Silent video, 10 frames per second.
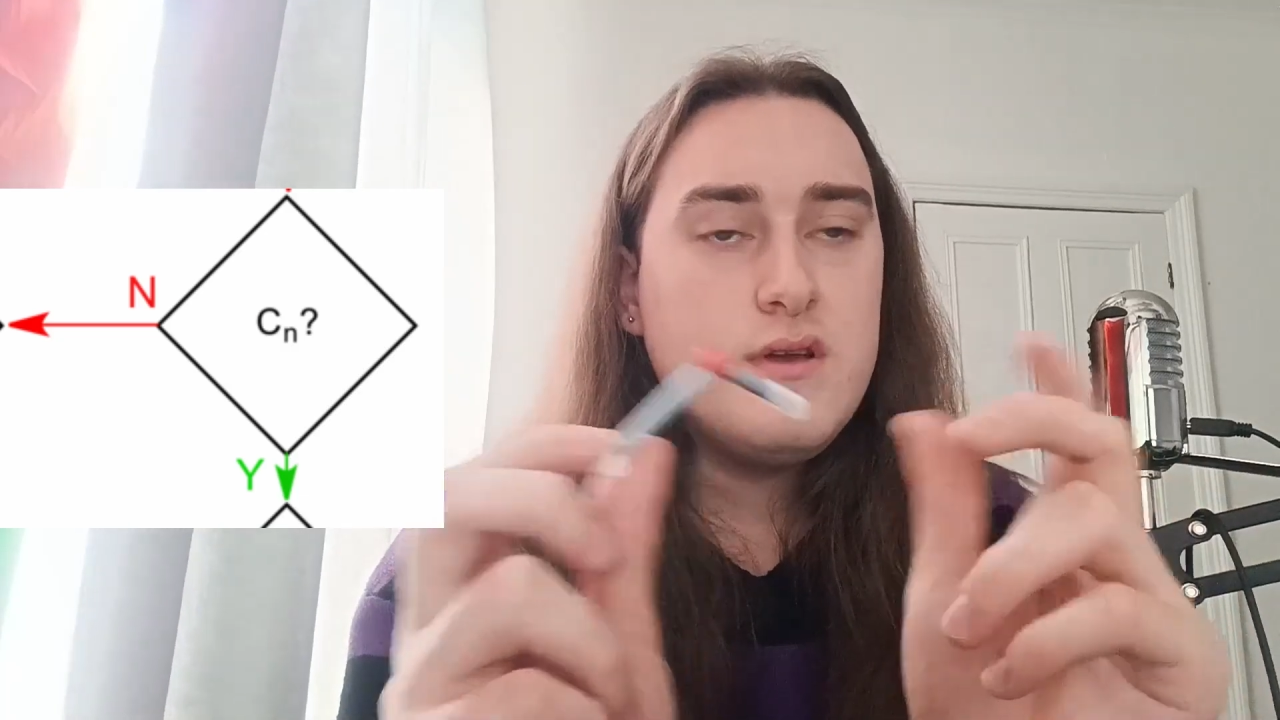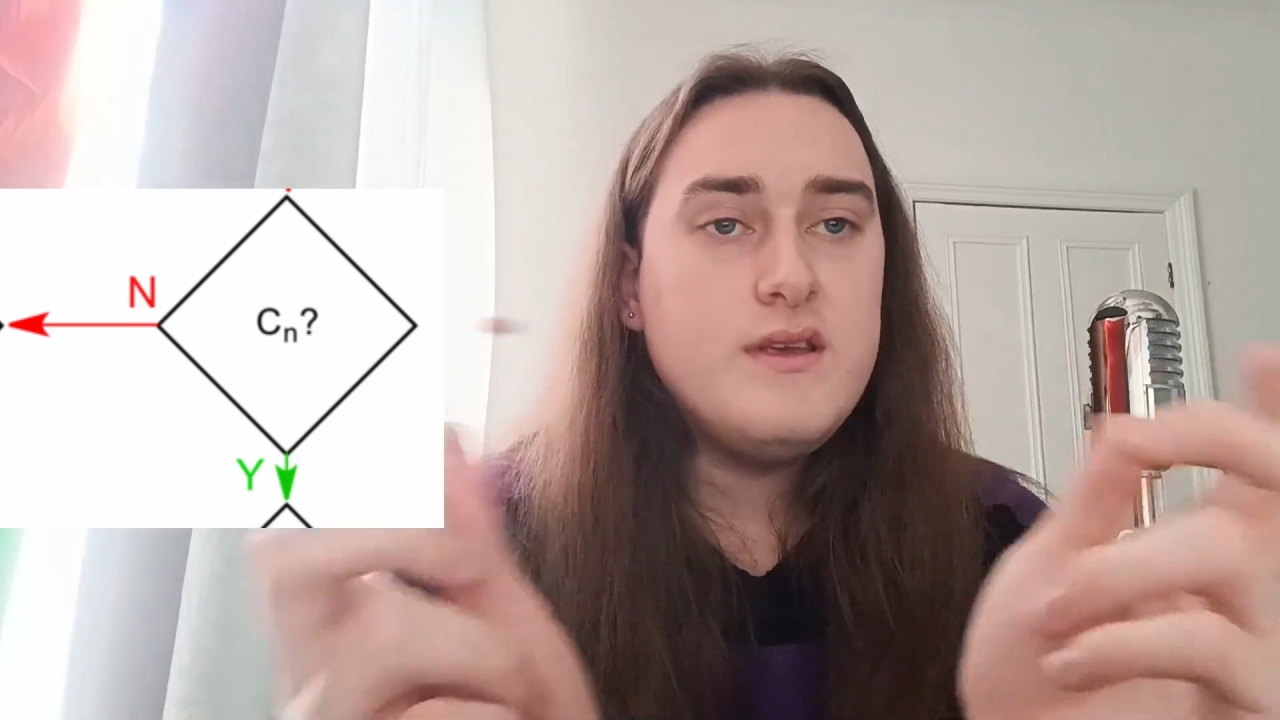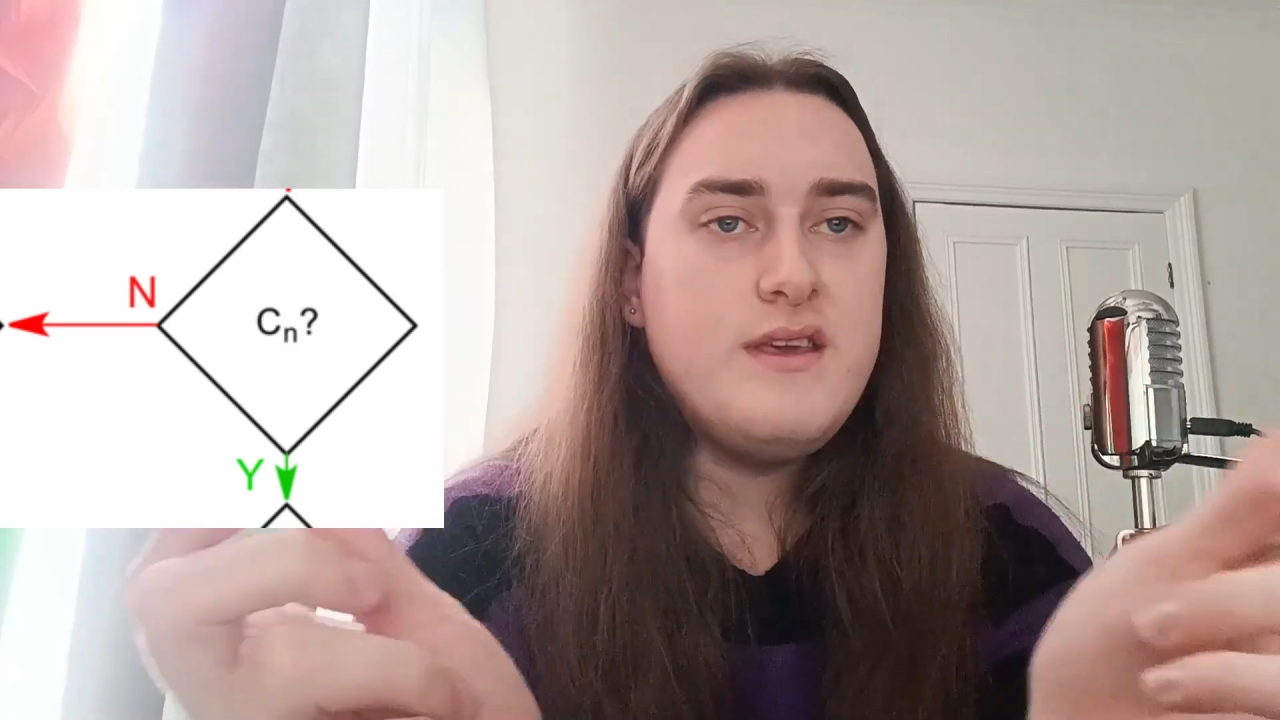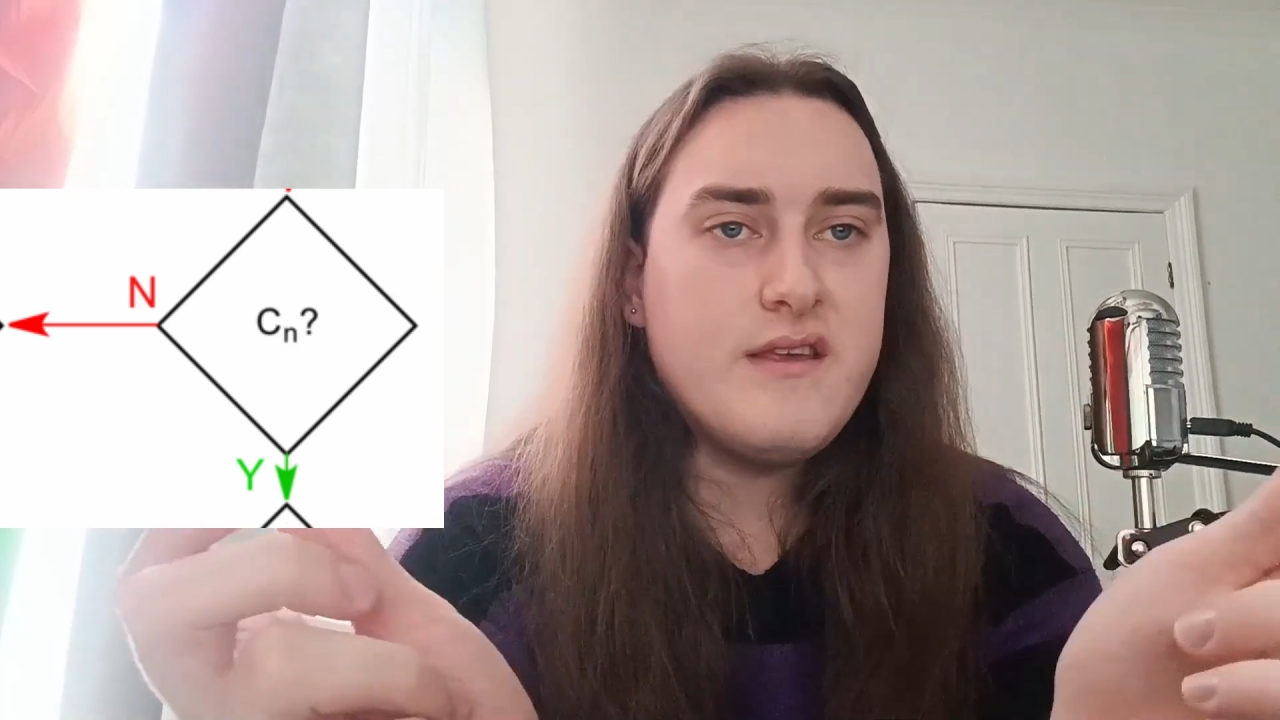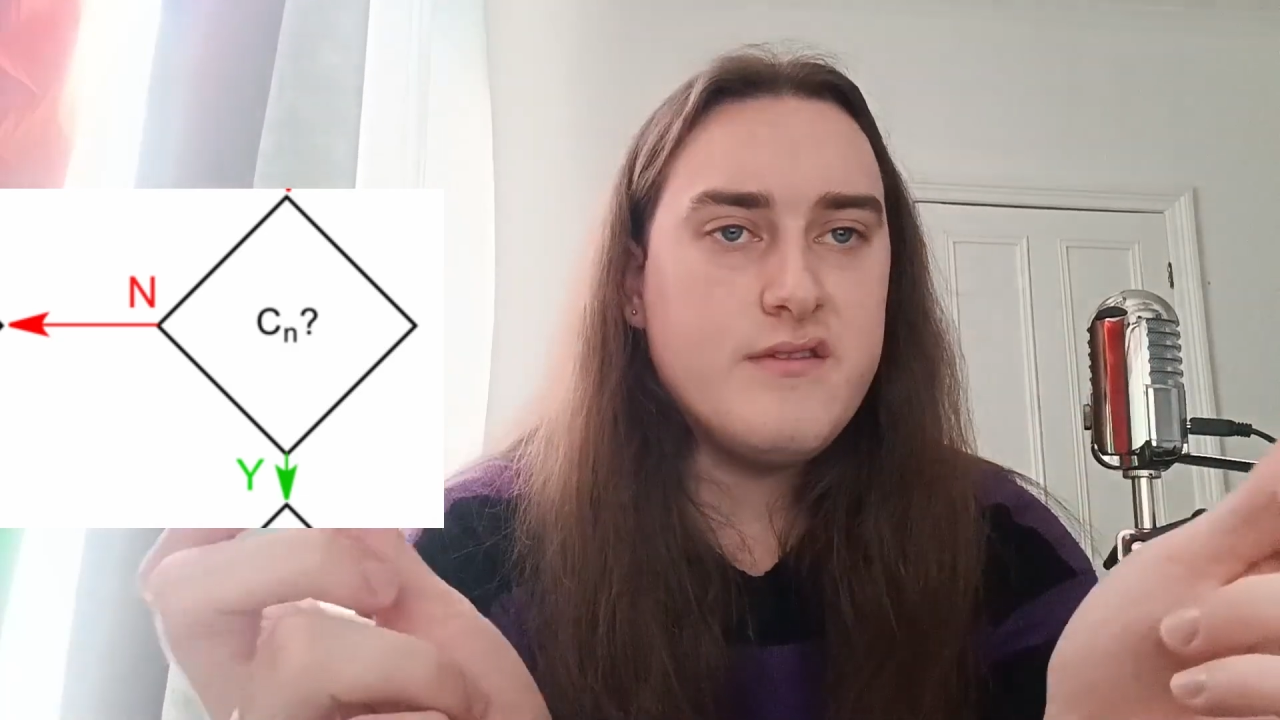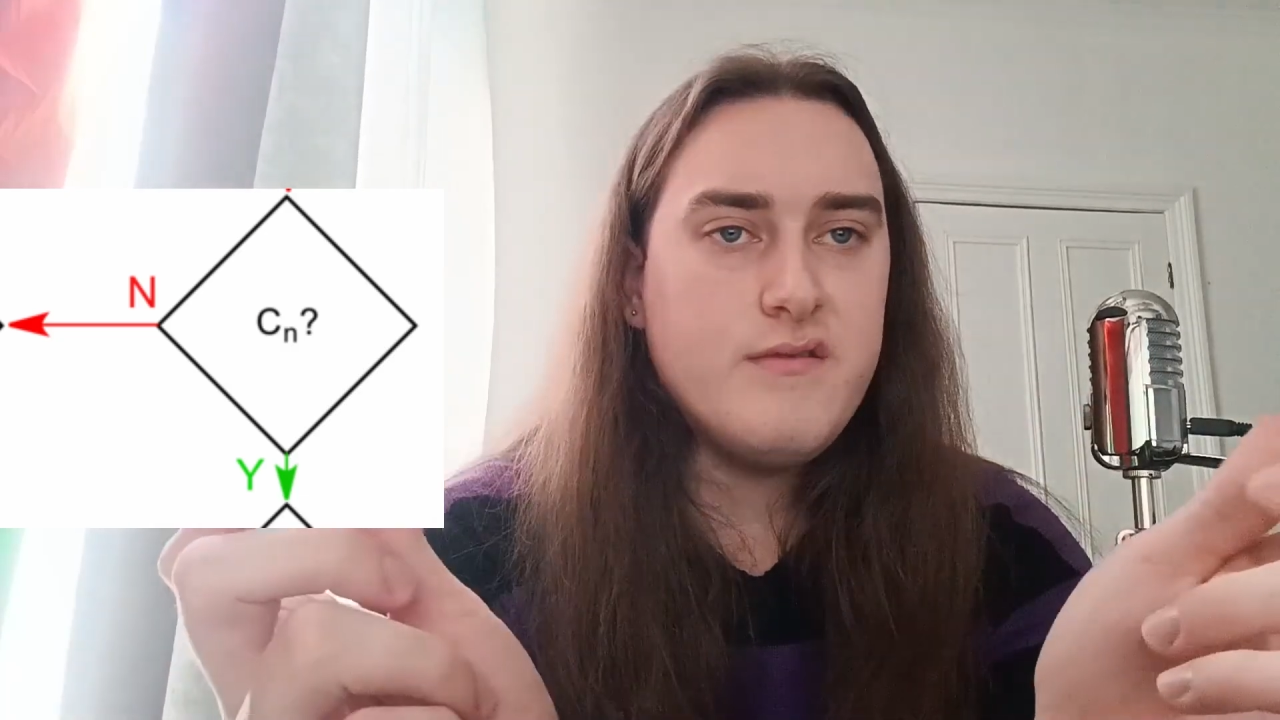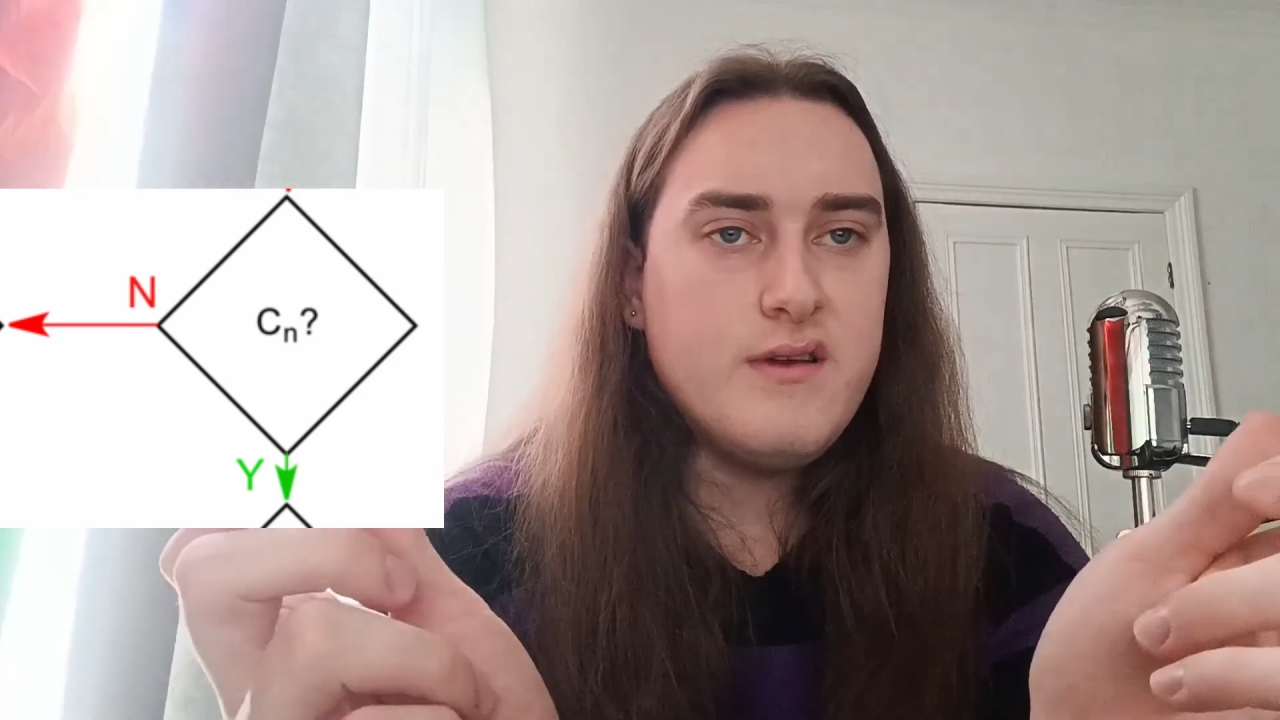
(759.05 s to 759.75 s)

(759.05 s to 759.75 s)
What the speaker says: Yes, there